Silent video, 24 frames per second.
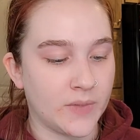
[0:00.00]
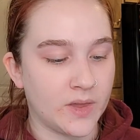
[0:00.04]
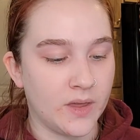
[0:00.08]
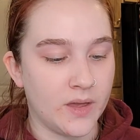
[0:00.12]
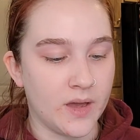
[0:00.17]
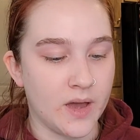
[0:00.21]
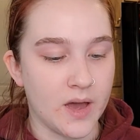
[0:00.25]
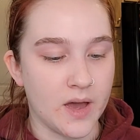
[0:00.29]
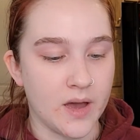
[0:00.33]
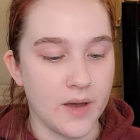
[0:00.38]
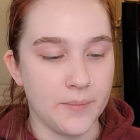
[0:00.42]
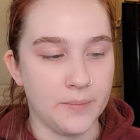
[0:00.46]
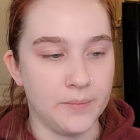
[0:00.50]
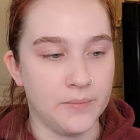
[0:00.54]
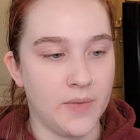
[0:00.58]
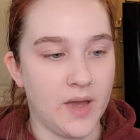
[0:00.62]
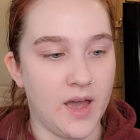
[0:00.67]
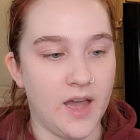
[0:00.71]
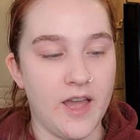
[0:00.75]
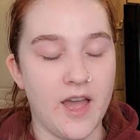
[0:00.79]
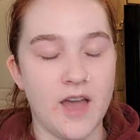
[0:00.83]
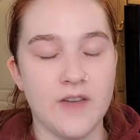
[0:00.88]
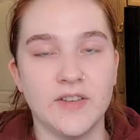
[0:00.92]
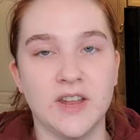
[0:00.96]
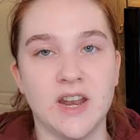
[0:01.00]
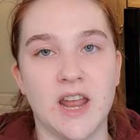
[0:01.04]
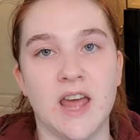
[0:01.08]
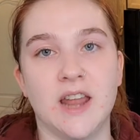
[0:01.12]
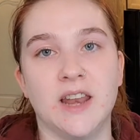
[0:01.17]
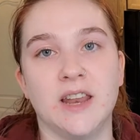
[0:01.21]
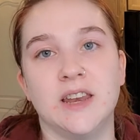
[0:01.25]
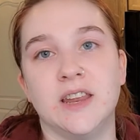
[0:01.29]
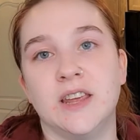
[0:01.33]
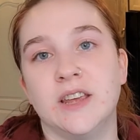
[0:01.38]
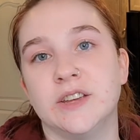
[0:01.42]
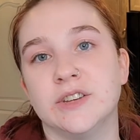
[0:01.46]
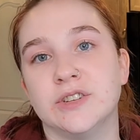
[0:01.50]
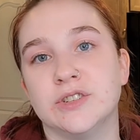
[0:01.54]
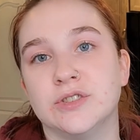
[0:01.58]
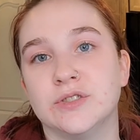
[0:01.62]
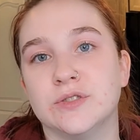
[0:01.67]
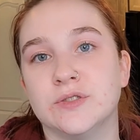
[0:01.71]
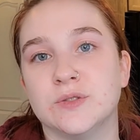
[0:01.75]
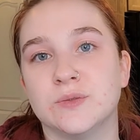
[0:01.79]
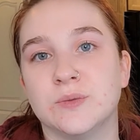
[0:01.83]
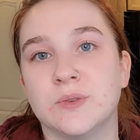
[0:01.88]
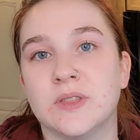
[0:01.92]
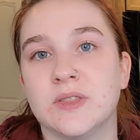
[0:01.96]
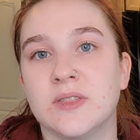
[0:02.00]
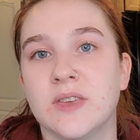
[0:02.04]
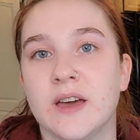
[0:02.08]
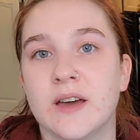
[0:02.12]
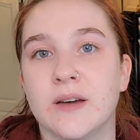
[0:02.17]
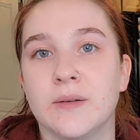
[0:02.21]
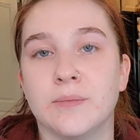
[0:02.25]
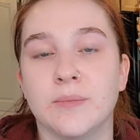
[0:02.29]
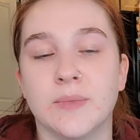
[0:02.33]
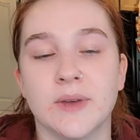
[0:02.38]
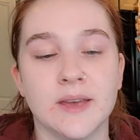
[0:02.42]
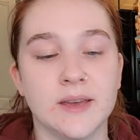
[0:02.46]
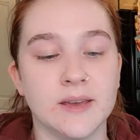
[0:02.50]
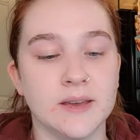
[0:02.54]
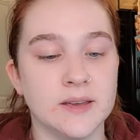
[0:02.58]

I haven't had any issues with them.